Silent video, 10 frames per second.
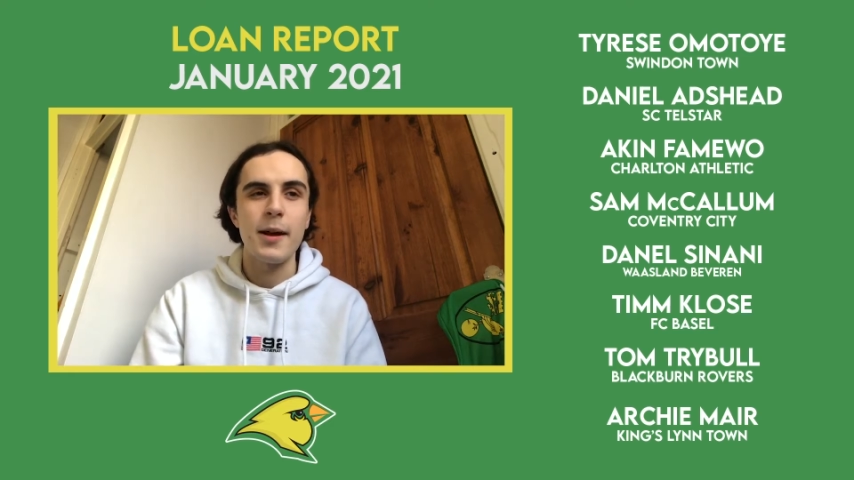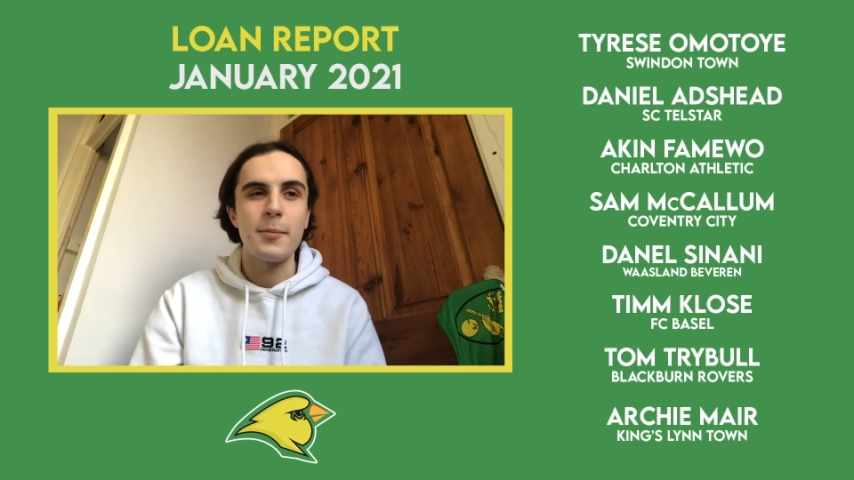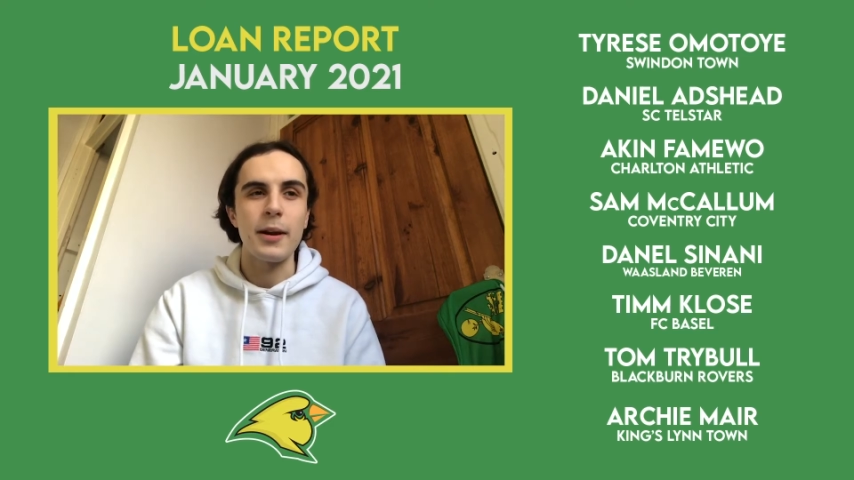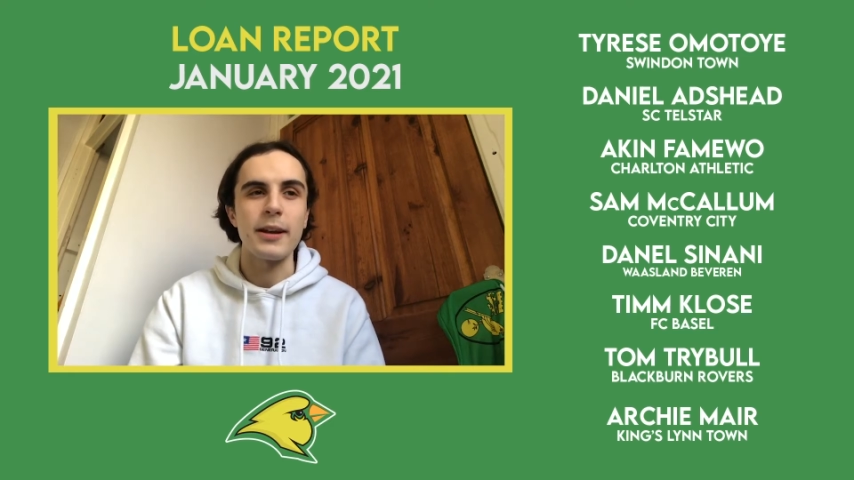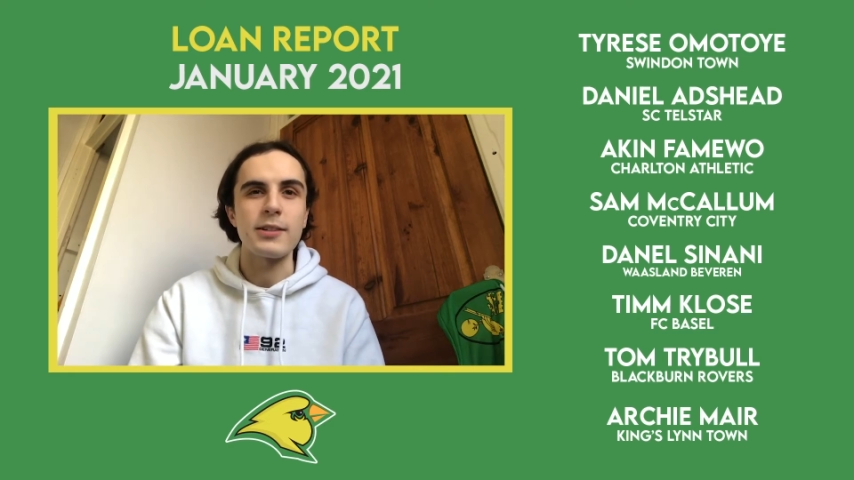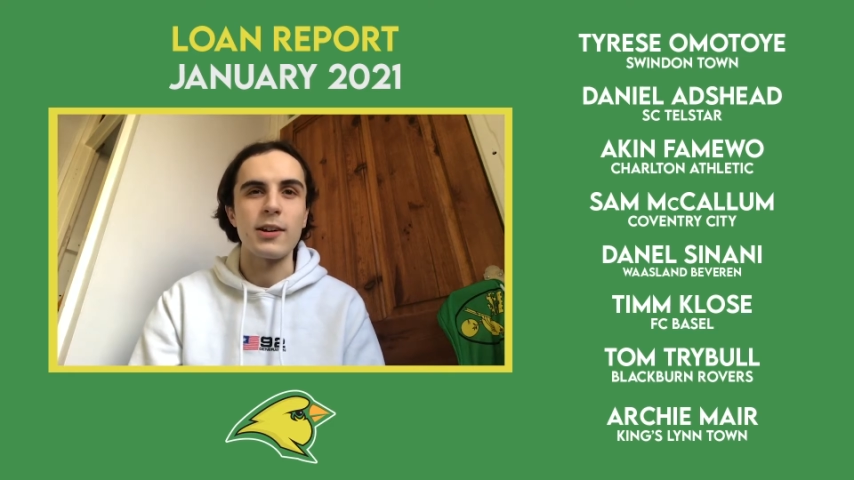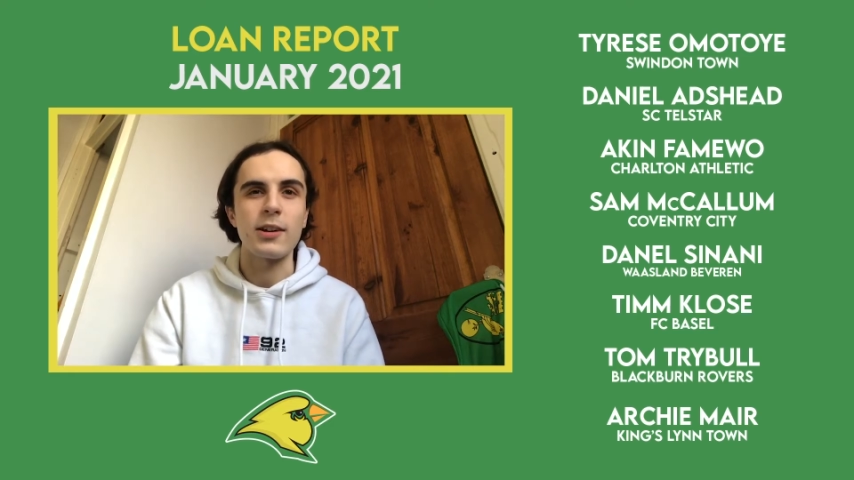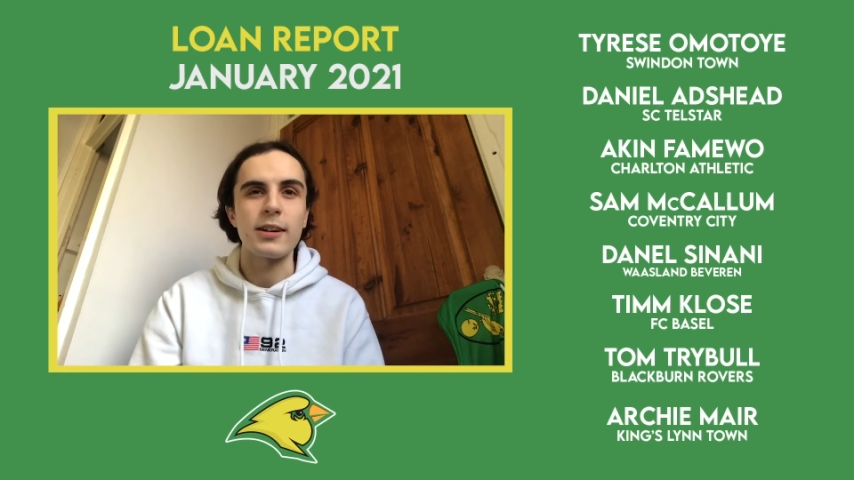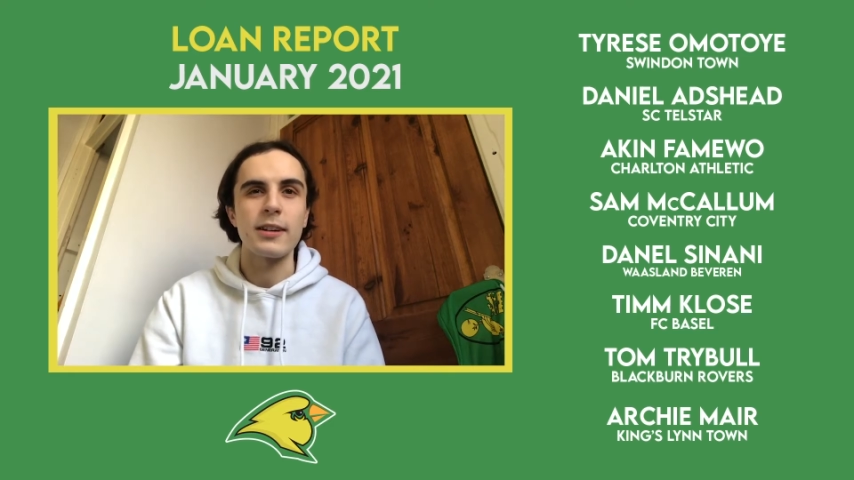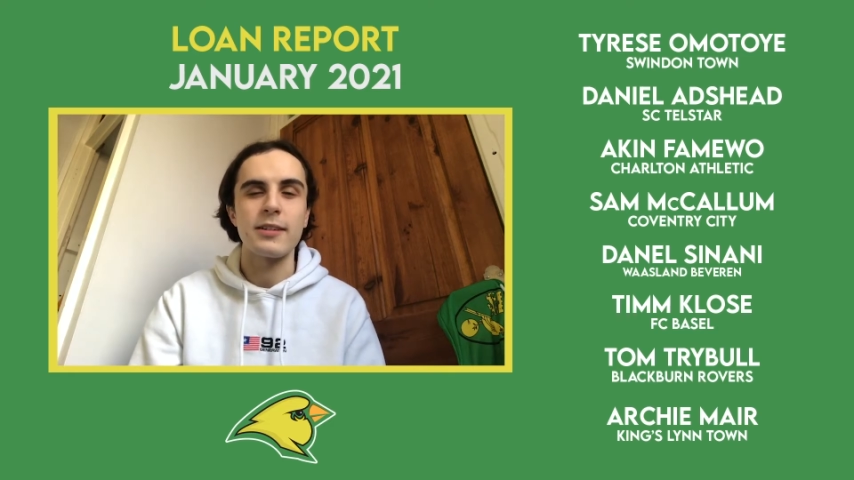players
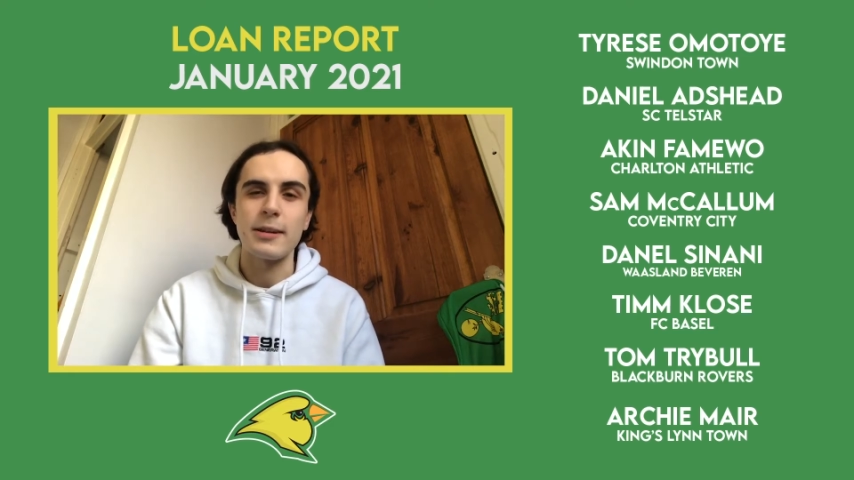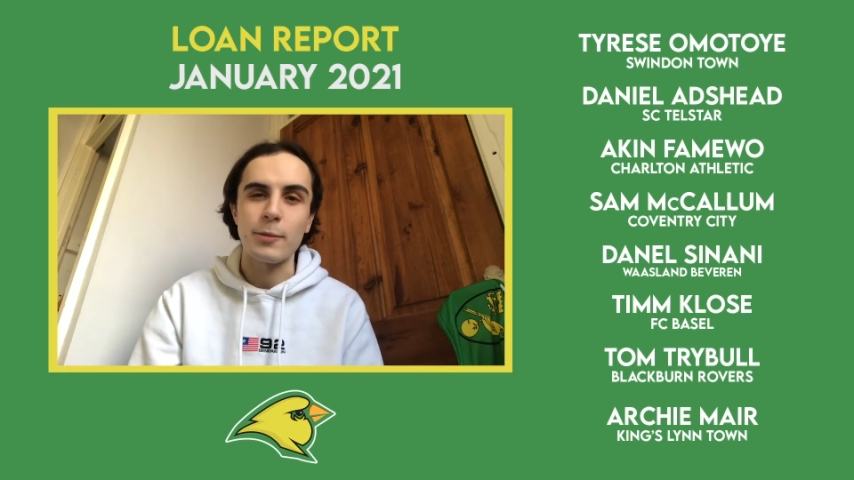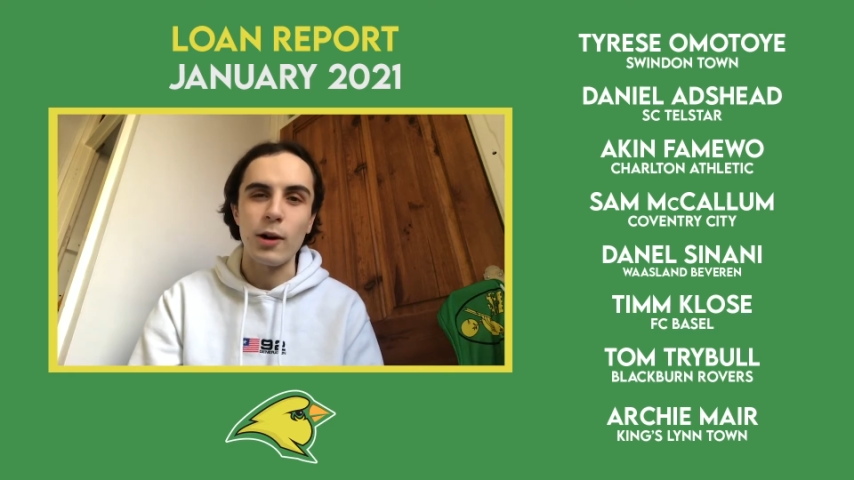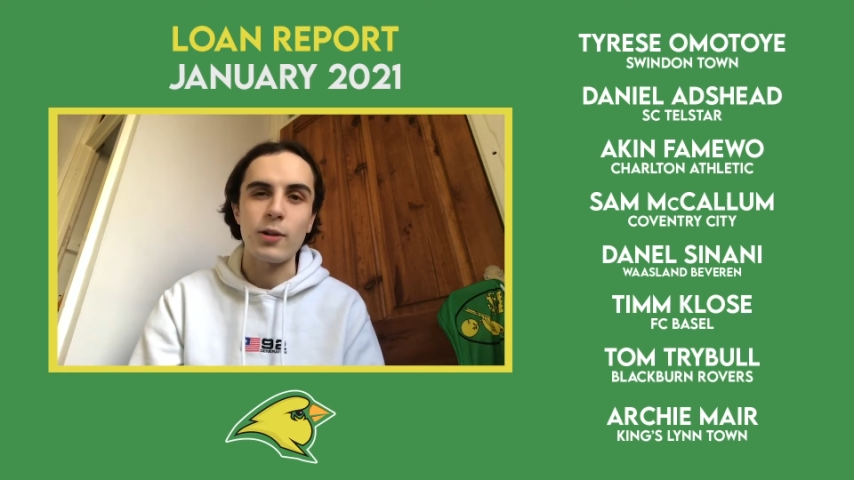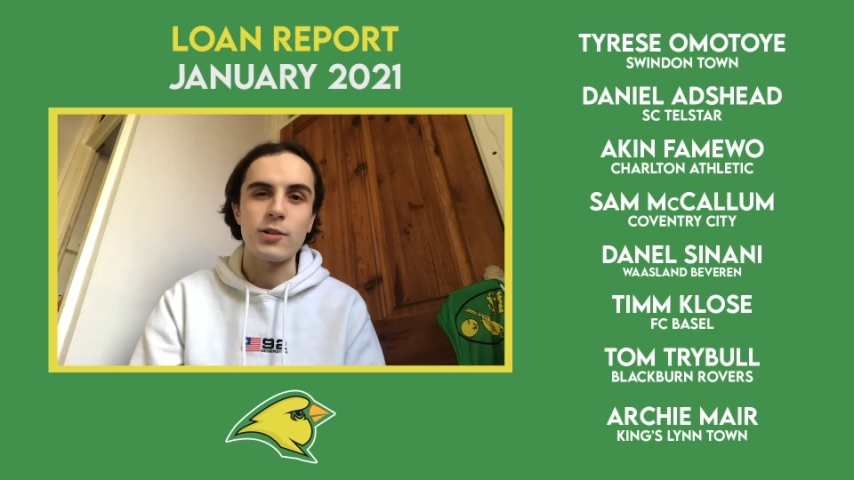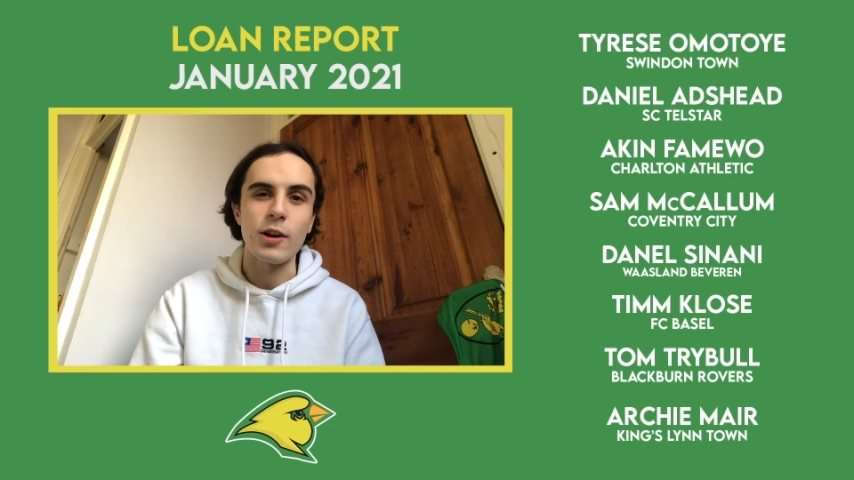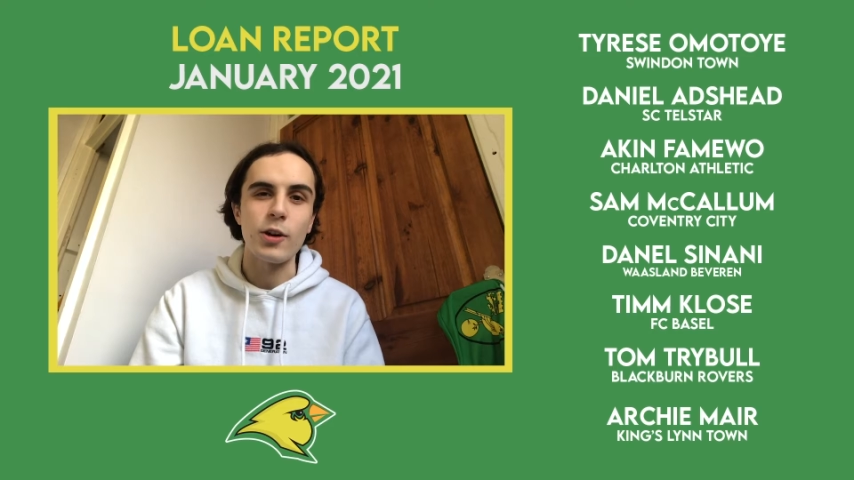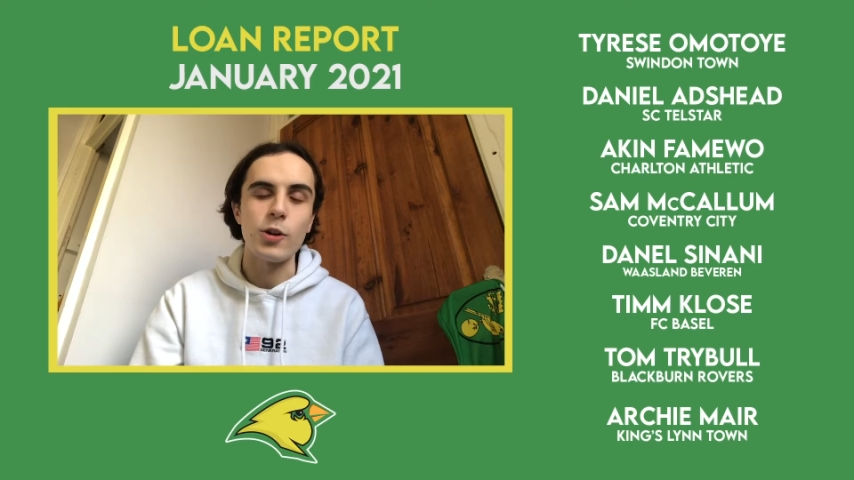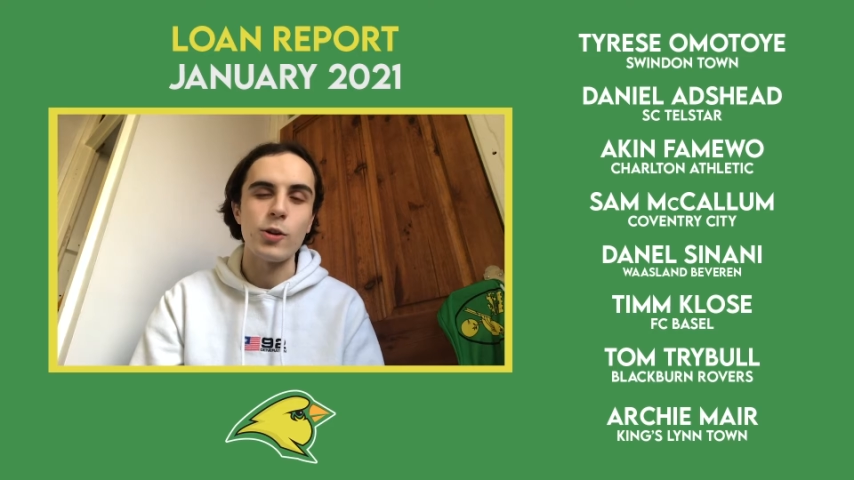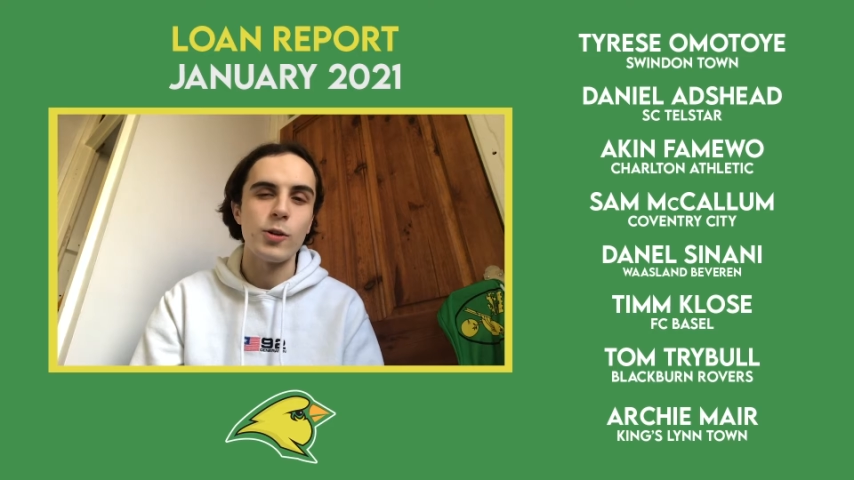like Tim Closer
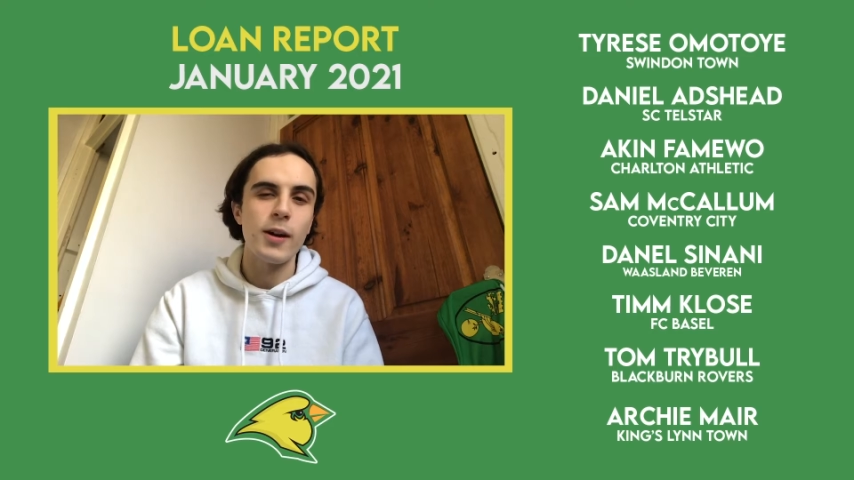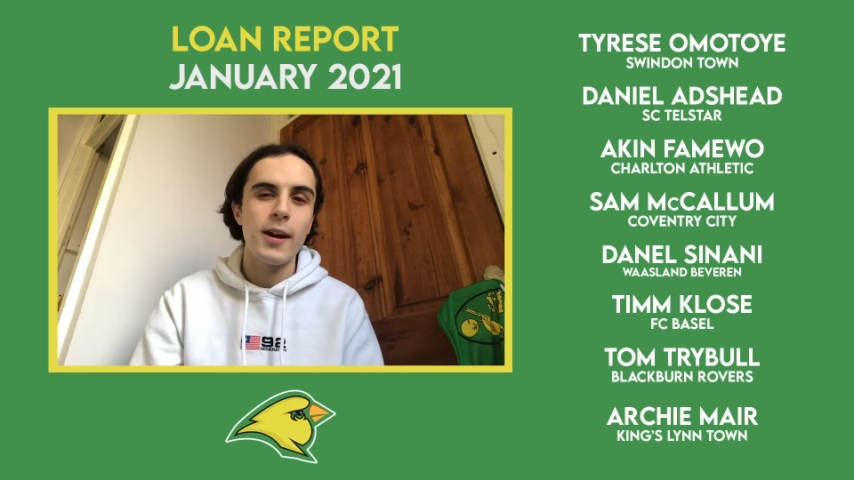who